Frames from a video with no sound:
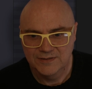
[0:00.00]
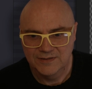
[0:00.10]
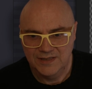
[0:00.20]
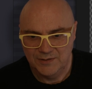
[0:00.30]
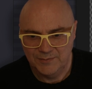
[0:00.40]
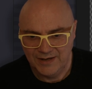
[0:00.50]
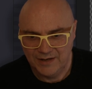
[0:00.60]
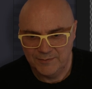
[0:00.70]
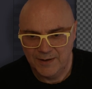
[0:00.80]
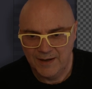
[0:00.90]
Here we
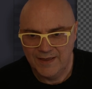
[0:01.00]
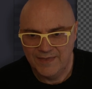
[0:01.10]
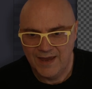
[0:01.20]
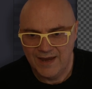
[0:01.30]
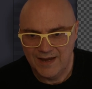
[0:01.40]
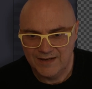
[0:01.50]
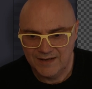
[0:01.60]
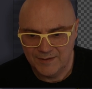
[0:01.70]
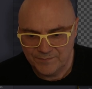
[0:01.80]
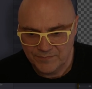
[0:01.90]
go, and then
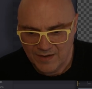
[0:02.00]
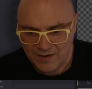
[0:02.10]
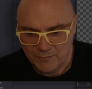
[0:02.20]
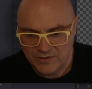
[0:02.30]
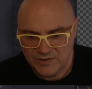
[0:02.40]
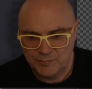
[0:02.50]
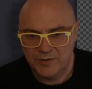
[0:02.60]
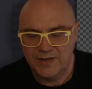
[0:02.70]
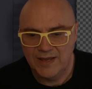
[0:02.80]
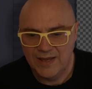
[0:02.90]
we're just
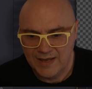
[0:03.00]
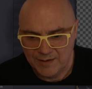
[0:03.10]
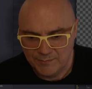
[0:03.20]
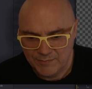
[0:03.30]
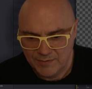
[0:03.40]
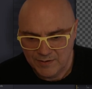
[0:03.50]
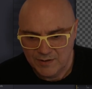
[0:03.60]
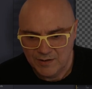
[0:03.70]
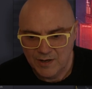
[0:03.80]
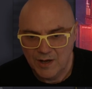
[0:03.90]
putting him
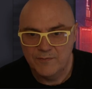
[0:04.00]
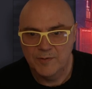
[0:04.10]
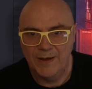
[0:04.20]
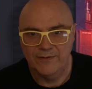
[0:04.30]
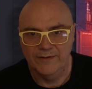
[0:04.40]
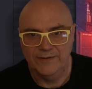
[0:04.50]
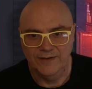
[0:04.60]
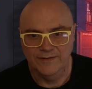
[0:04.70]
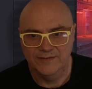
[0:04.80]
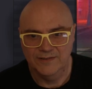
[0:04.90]
over the background here.
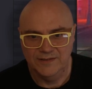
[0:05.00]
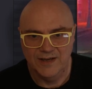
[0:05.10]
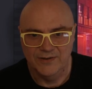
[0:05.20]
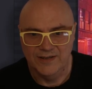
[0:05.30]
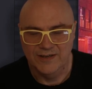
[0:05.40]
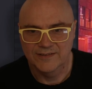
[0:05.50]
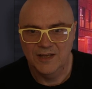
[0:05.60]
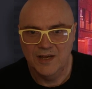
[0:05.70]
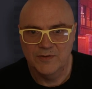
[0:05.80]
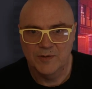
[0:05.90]
So there he is,
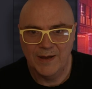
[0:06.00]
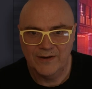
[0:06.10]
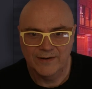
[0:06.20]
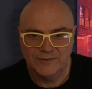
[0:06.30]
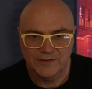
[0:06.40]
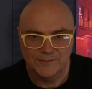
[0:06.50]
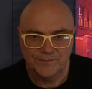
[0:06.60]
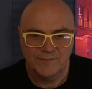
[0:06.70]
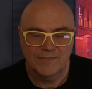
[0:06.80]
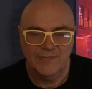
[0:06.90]
over the background,
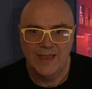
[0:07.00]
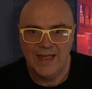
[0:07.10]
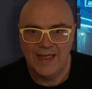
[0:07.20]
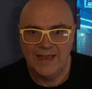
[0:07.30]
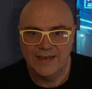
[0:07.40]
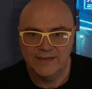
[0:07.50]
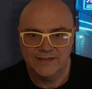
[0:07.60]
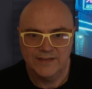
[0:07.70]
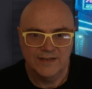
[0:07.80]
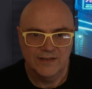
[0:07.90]
and
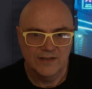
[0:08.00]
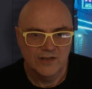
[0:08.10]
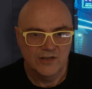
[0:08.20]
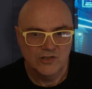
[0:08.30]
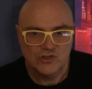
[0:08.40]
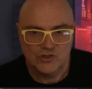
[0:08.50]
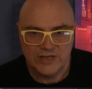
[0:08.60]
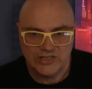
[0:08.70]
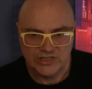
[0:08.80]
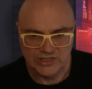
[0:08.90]

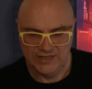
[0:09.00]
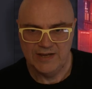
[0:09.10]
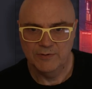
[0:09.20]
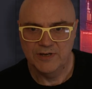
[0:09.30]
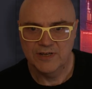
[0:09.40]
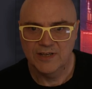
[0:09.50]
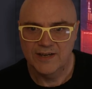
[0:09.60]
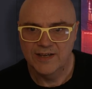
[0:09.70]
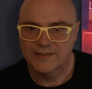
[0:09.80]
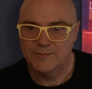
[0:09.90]
traditionally what you'd like
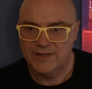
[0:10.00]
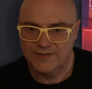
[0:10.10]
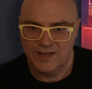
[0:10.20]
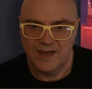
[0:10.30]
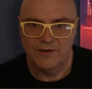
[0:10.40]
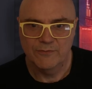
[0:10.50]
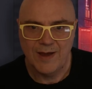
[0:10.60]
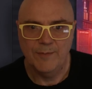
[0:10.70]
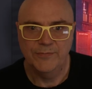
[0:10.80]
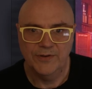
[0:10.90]
is some of this light
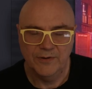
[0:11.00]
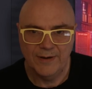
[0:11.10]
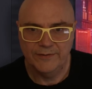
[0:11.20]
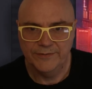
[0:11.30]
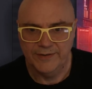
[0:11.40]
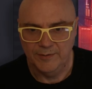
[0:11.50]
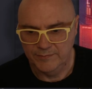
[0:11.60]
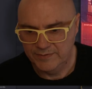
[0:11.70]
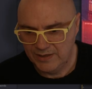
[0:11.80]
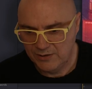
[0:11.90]
wrapped around him.
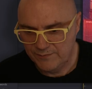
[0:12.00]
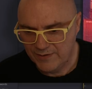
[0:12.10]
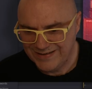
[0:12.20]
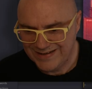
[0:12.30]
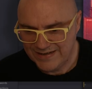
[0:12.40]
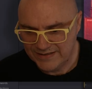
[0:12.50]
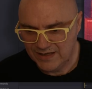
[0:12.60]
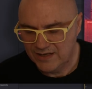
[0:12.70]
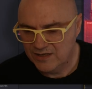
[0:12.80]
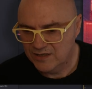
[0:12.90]
Now, if I did
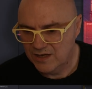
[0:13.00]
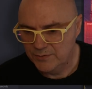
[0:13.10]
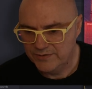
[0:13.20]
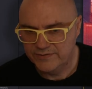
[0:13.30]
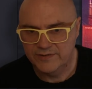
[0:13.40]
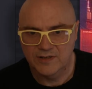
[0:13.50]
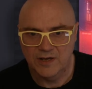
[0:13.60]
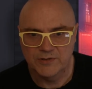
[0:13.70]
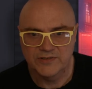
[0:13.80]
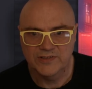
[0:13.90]
a glow, this is a glow
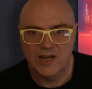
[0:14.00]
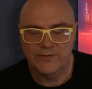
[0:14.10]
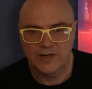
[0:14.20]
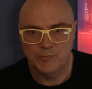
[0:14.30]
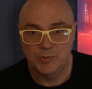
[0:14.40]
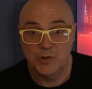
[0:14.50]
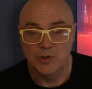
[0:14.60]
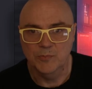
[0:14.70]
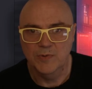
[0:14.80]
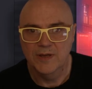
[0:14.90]
which is kind of like a bloom.